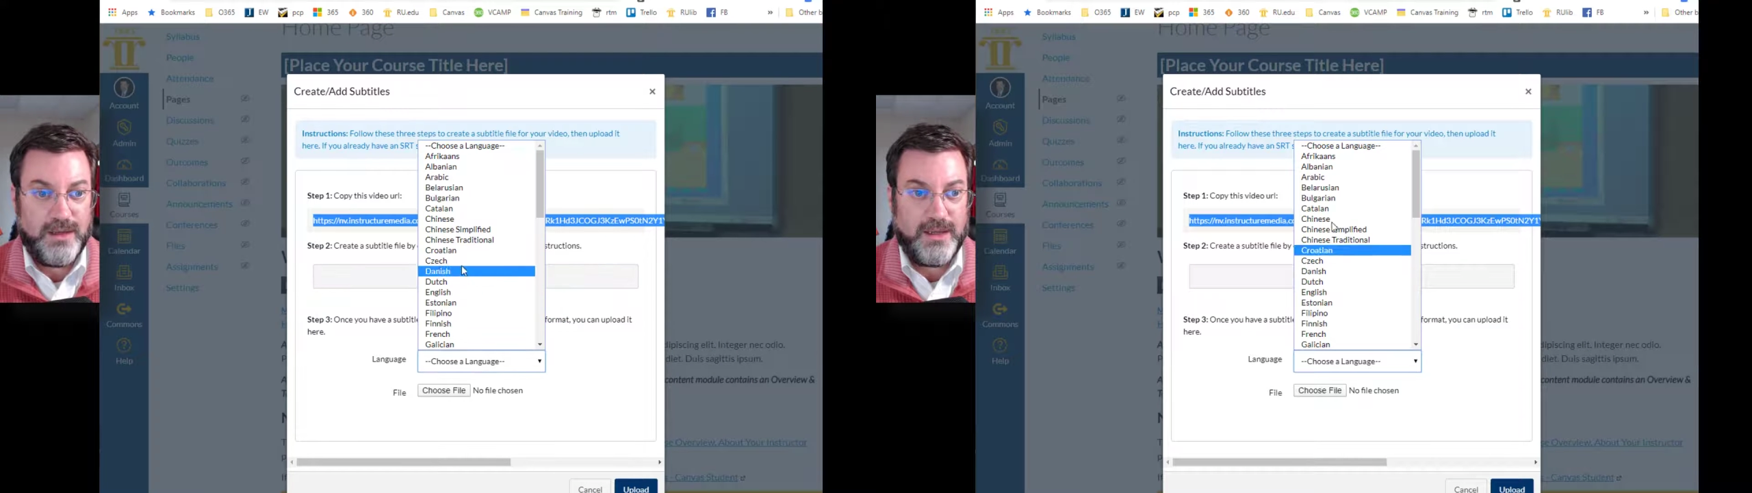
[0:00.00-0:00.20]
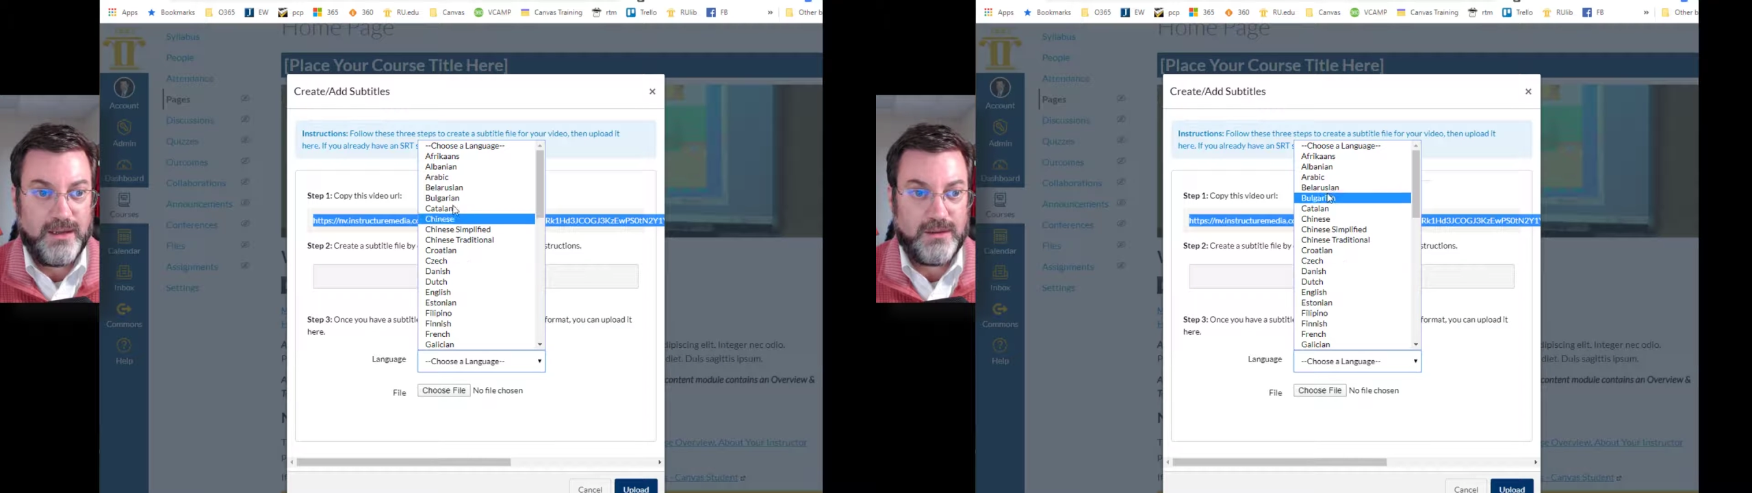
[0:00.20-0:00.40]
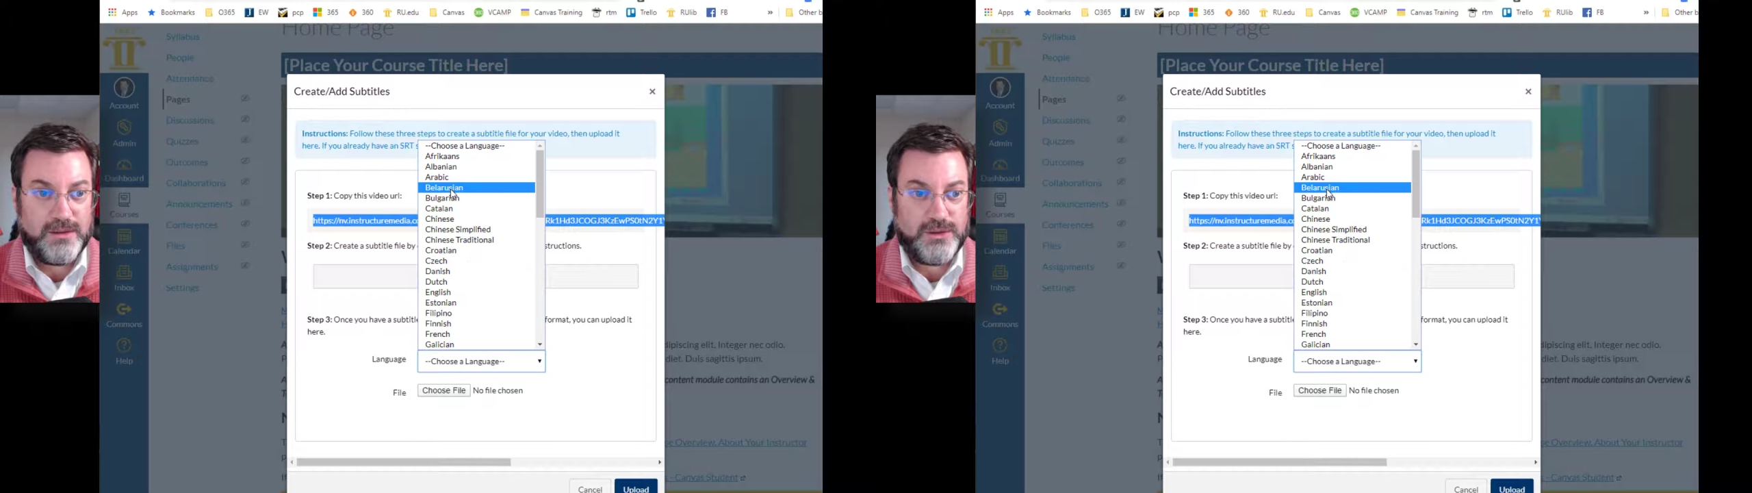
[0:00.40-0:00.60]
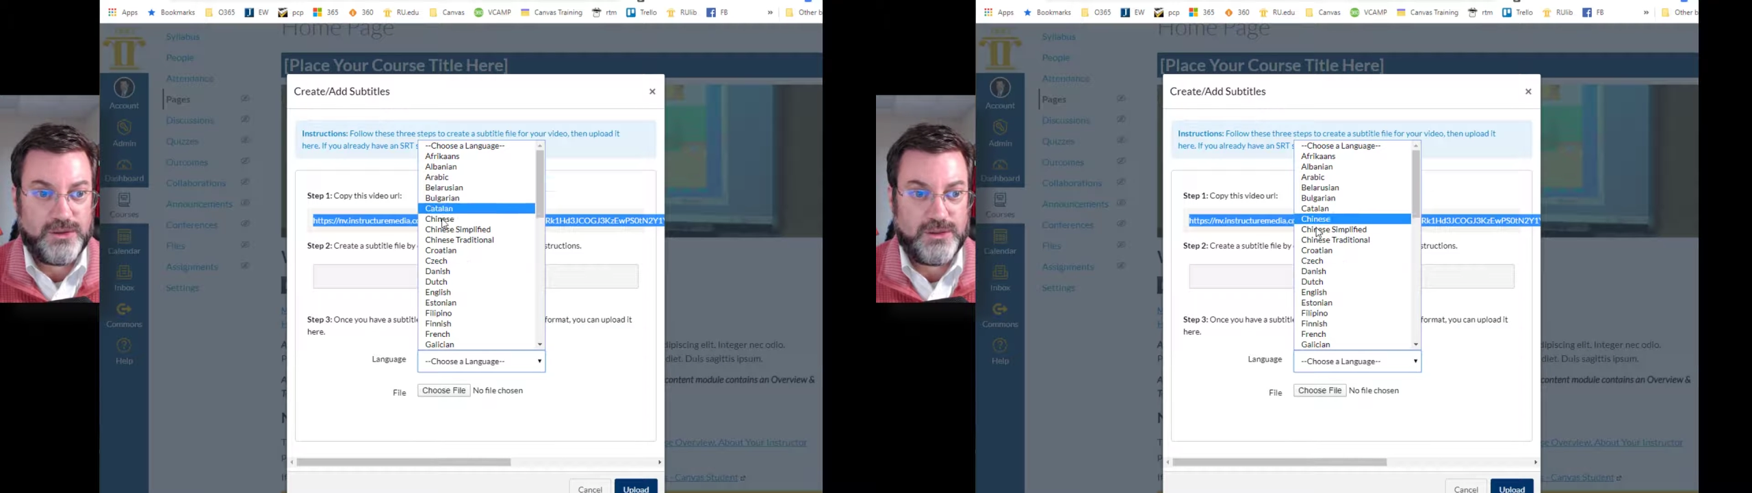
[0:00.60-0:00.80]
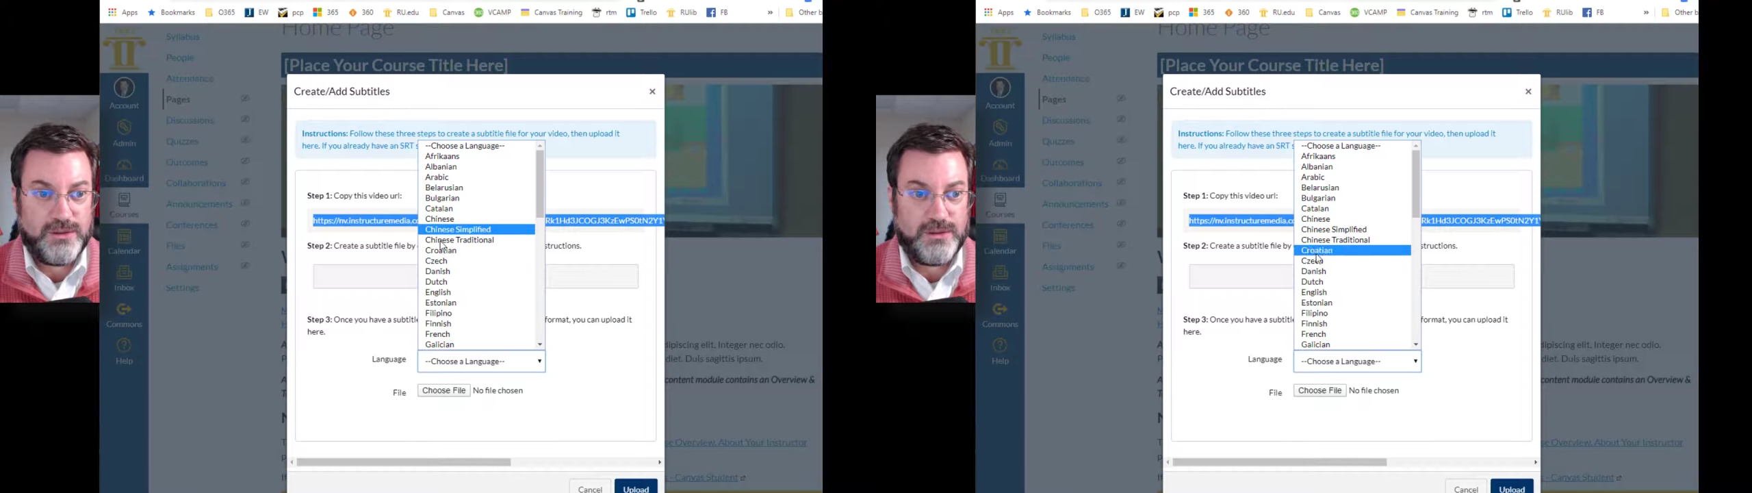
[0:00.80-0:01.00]

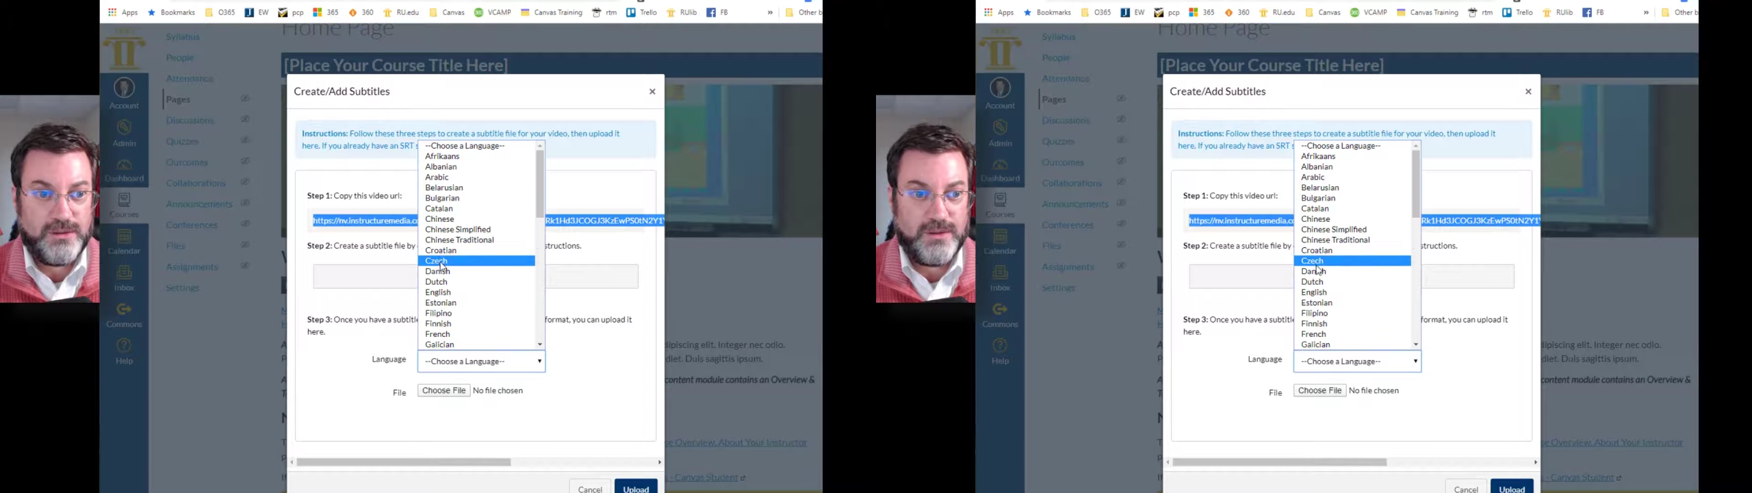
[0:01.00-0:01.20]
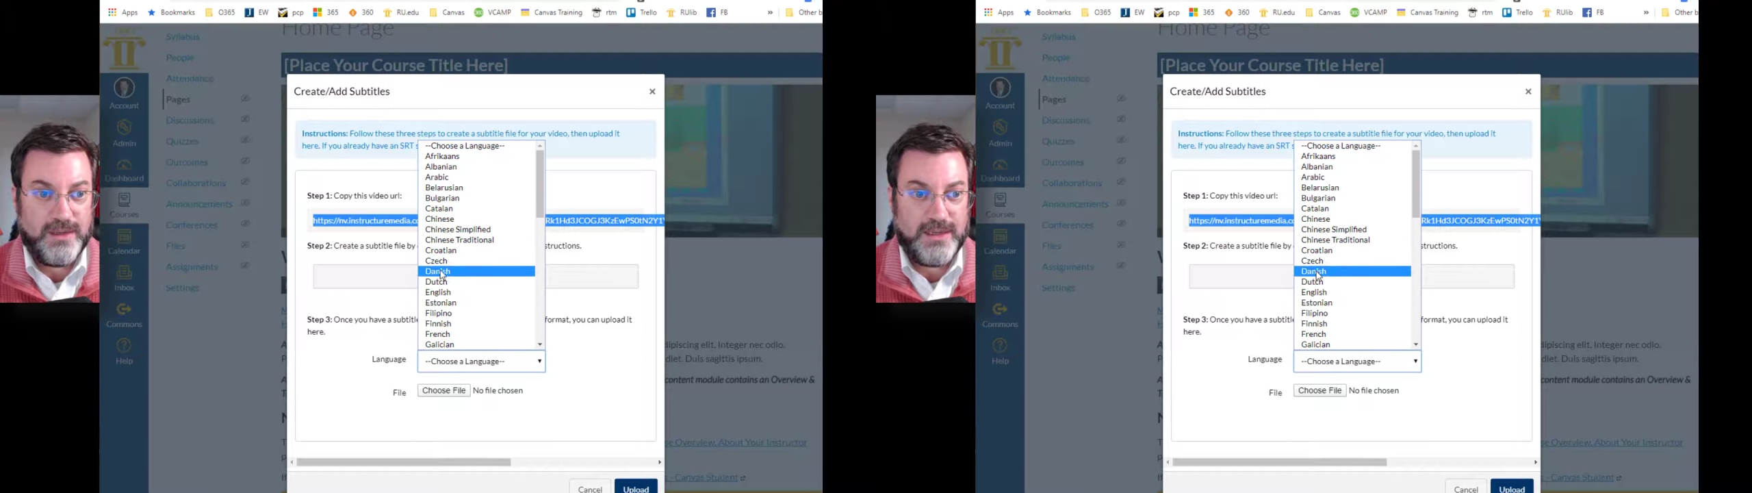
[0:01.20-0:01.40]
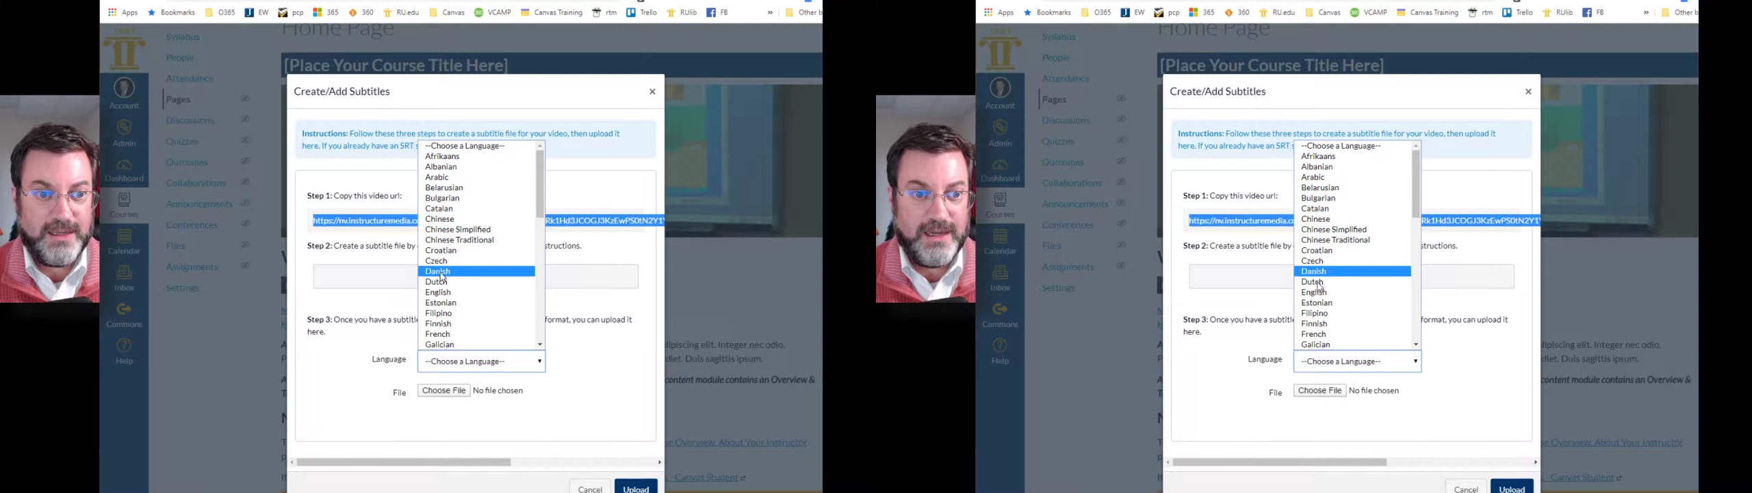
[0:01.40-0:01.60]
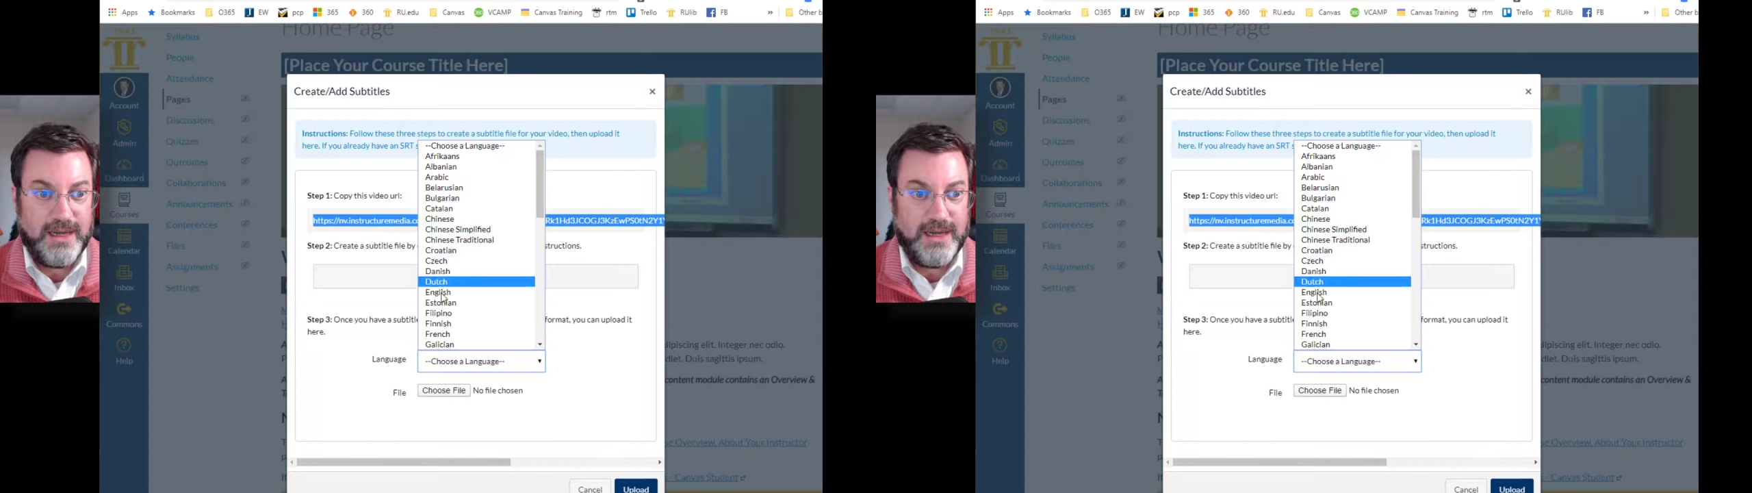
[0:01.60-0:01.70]
English. Again,